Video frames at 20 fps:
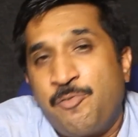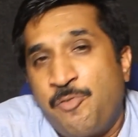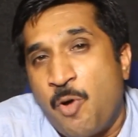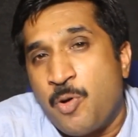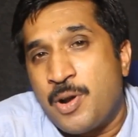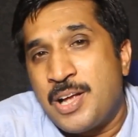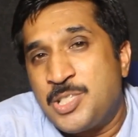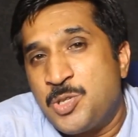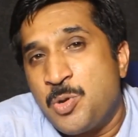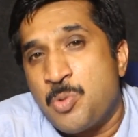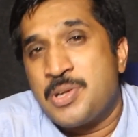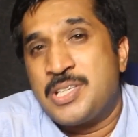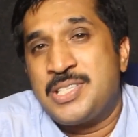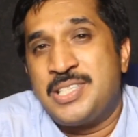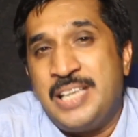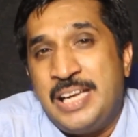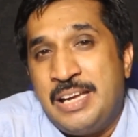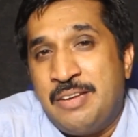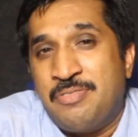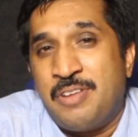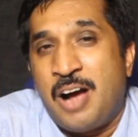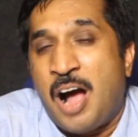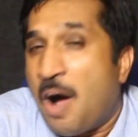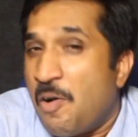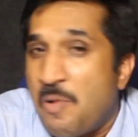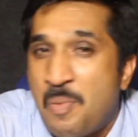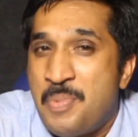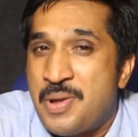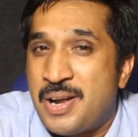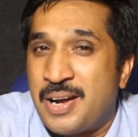for us to receive
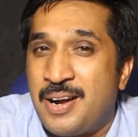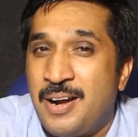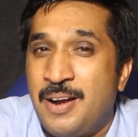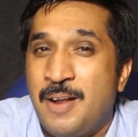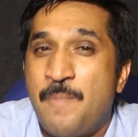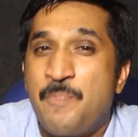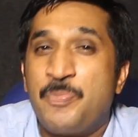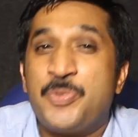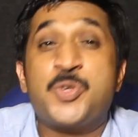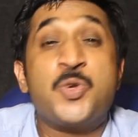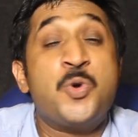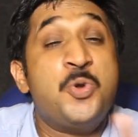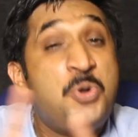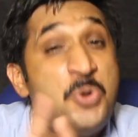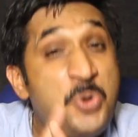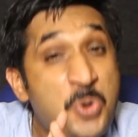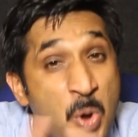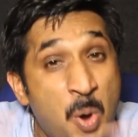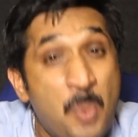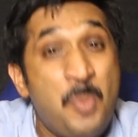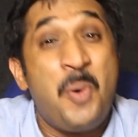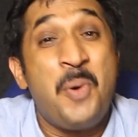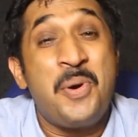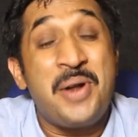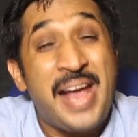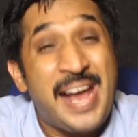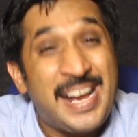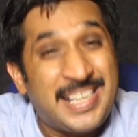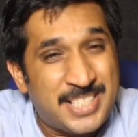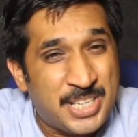our miracle. So no more
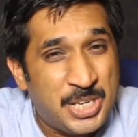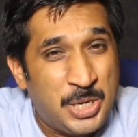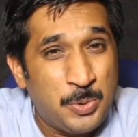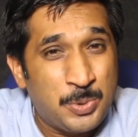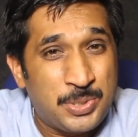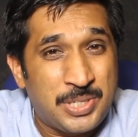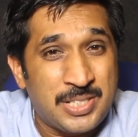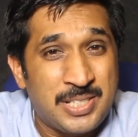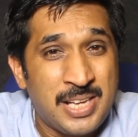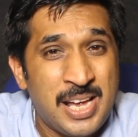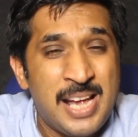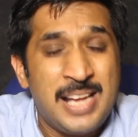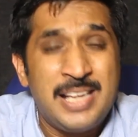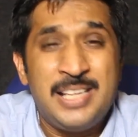excuses.